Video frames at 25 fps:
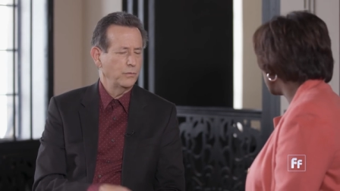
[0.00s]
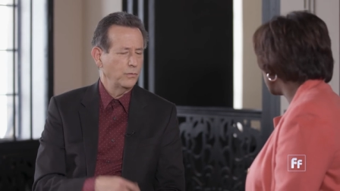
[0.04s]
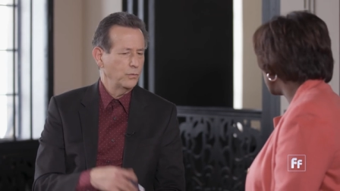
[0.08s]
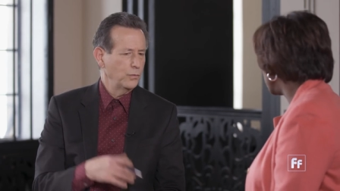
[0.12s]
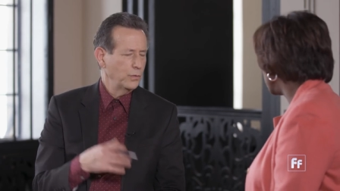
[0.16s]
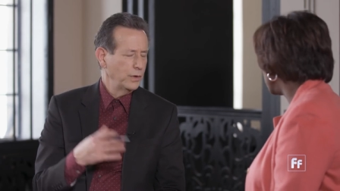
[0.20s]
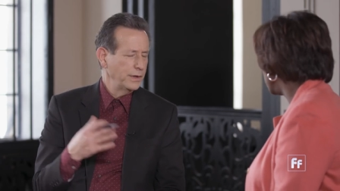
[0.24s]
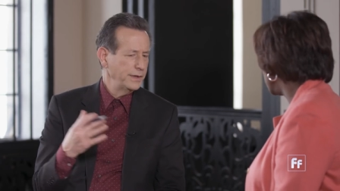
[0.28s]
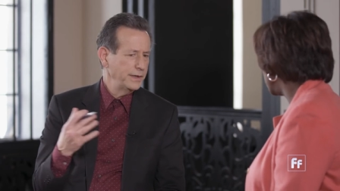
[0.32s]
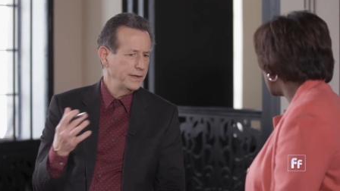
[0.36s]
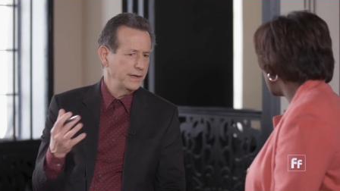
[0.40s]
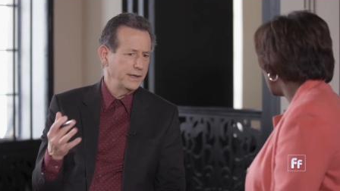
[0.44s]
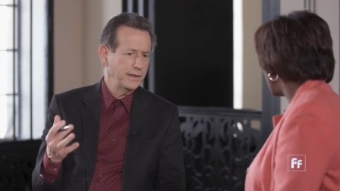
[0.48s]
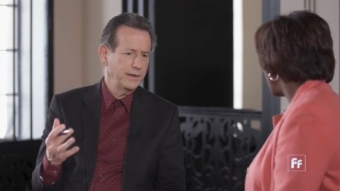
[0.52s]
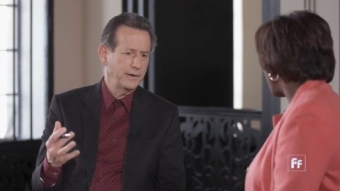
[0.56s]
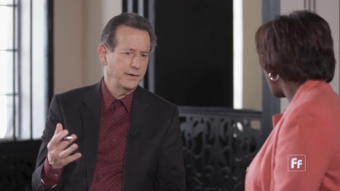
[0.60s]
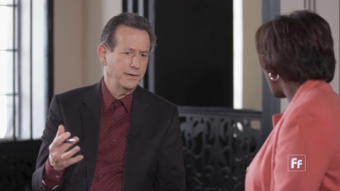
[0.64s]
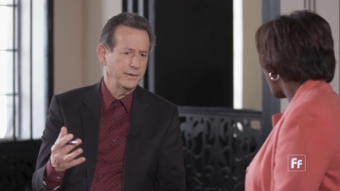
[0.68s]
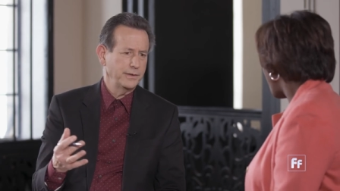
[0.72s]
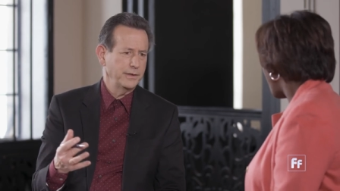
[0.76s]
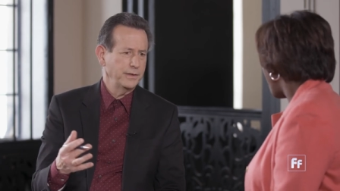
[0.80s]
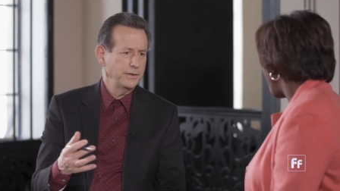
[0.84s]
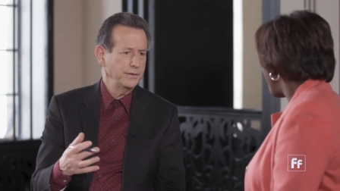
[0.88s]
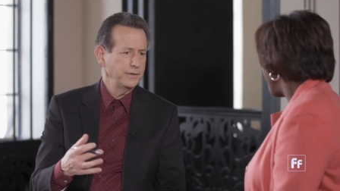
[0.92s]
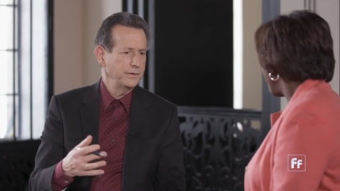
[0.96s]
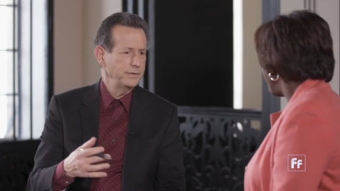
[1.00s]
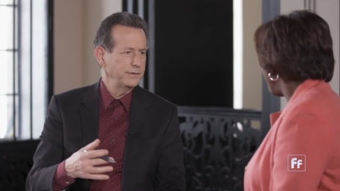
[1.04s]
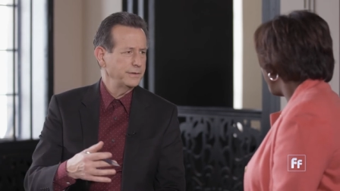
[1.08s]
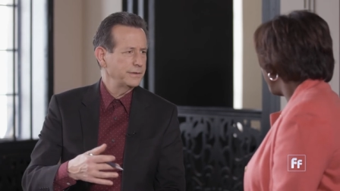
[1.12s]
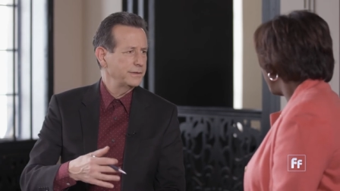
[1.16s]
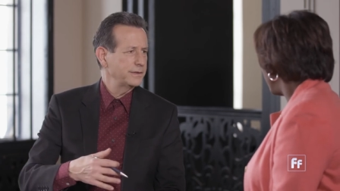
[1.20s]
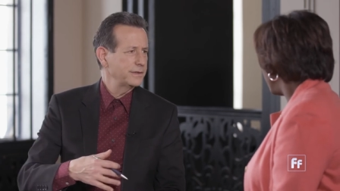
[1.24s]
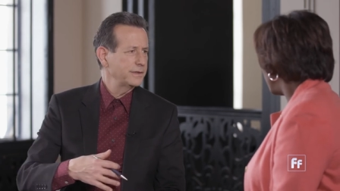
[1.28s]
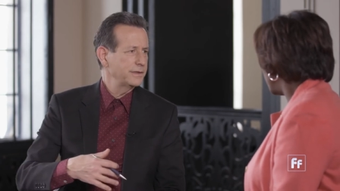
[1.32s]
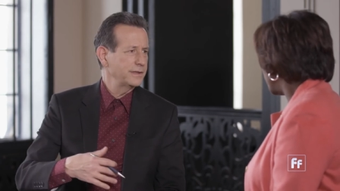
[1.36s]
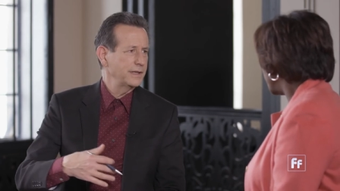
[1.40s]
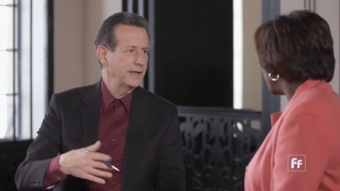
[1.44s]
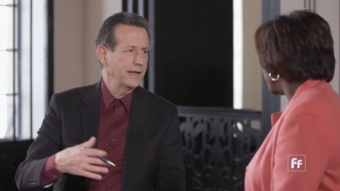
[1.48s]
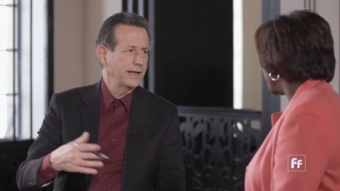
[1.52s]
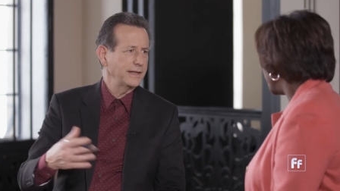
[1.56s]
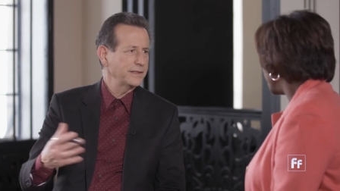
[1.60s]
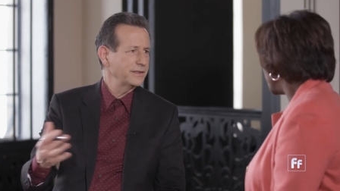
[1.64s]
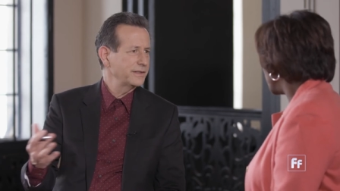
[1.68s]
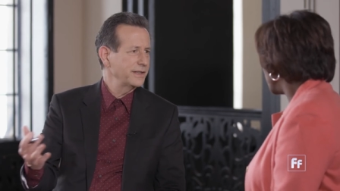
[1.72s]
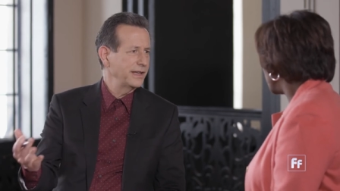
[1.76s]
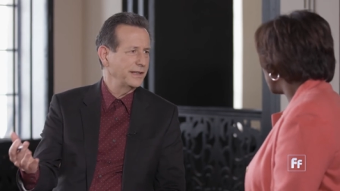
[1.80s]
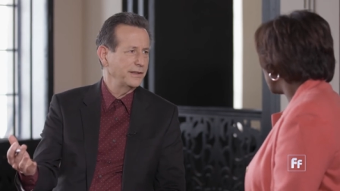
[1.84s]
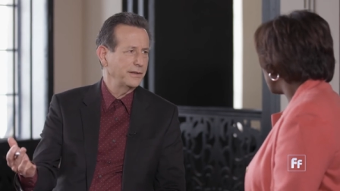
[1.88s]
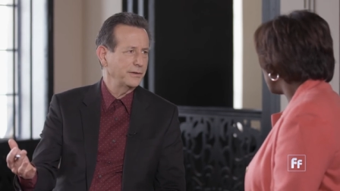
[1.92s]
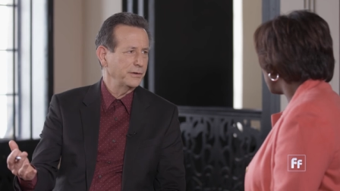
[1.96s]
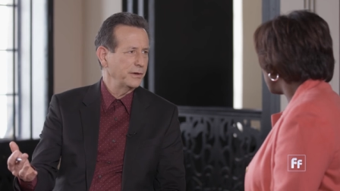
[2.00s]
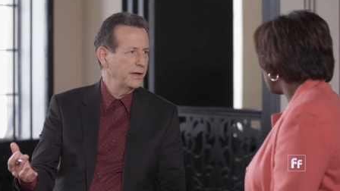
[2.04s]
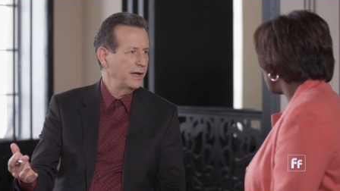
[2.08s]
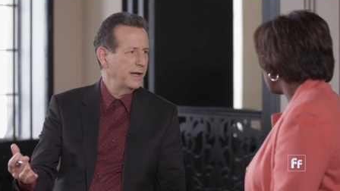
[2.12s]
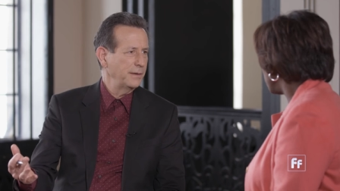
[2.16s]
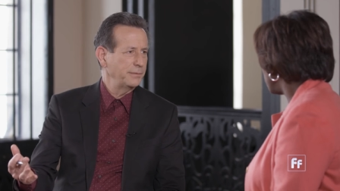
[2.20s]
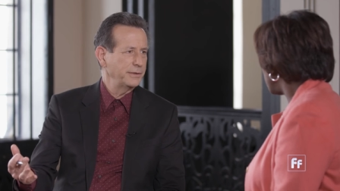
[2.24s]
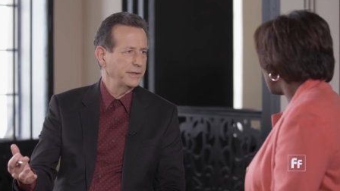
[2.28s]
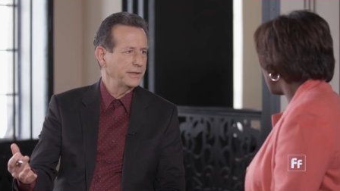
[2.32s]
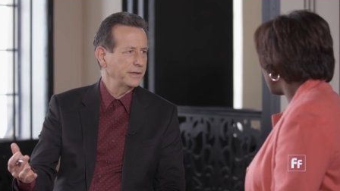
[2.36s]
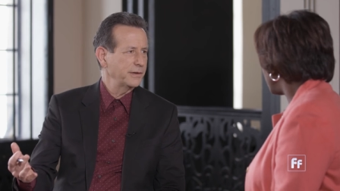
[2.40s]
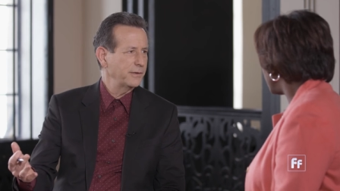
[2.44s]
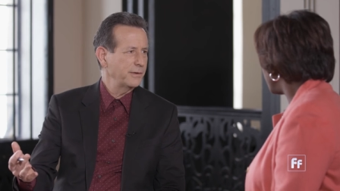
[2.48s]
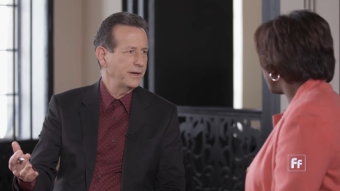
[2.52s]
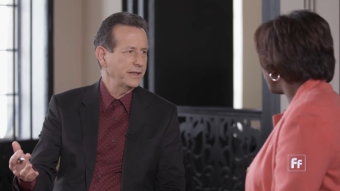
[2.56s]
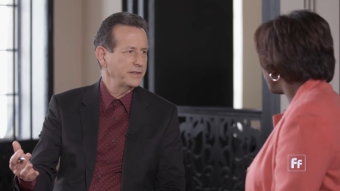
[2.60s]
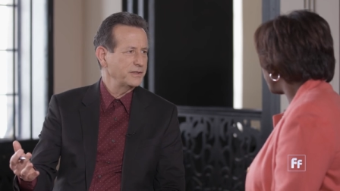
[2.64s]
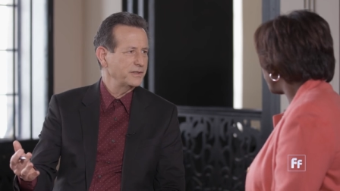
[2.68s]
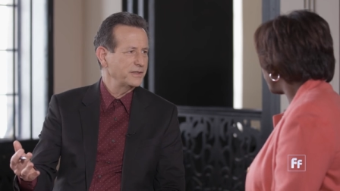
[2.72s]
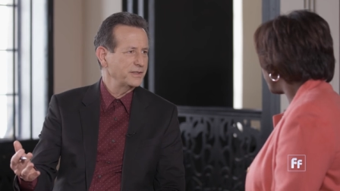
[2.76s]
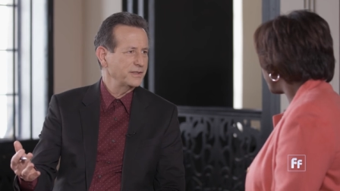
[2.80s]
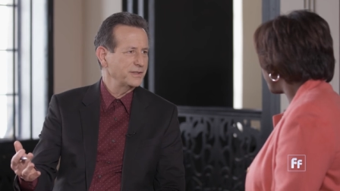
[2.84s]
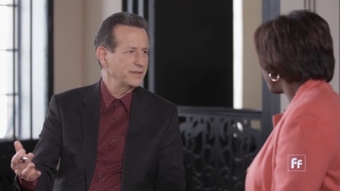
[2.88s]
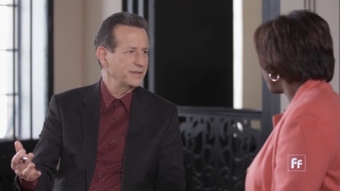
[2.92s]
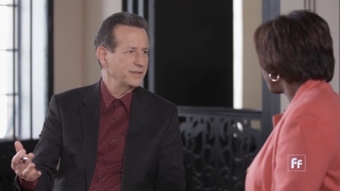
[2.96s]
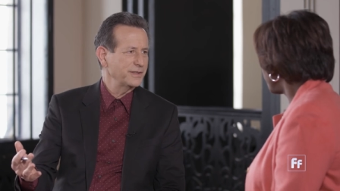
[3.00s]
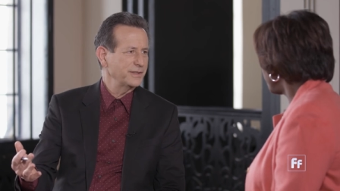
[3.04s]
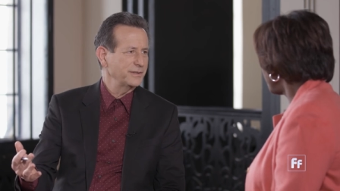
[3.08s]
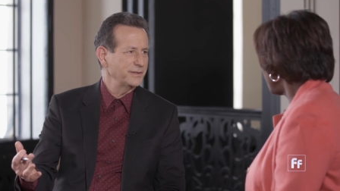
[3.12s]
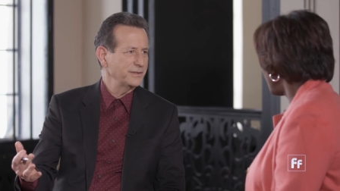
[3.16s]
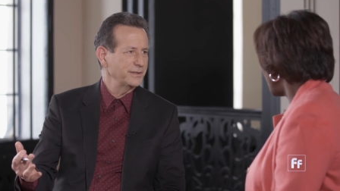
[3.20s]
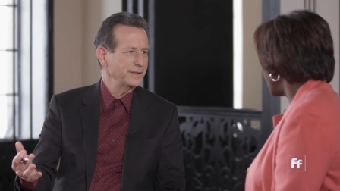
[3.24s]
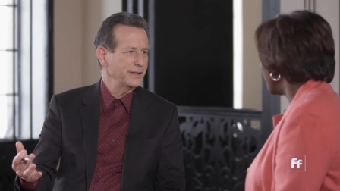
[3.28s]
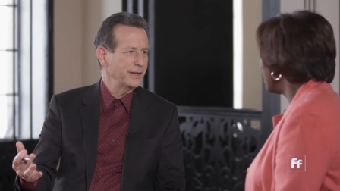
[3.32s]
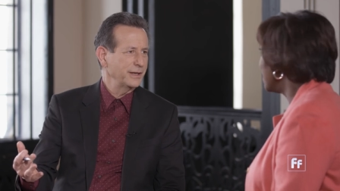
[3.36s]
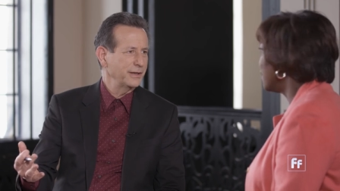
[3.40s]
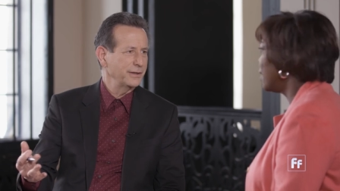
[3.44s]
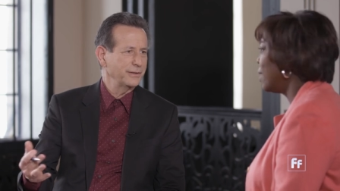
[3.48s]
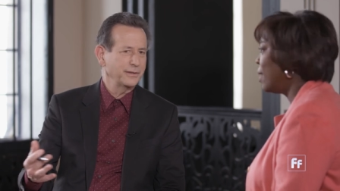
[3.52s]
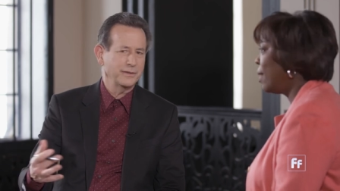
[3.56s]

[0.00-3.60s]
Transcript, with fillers: One day they're in the news, the next day they're not. But the crisis is still there.